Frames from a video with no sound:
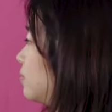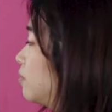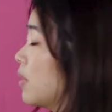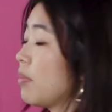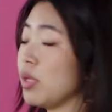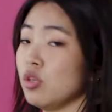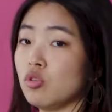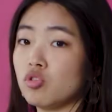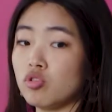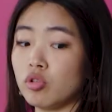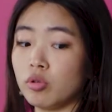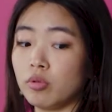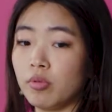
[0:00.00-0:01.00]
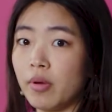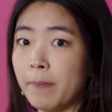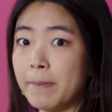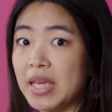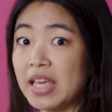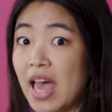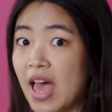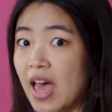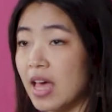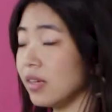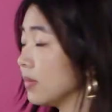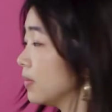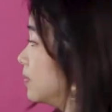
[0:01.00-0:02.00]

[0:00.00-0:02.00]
Maybe you drew big hair.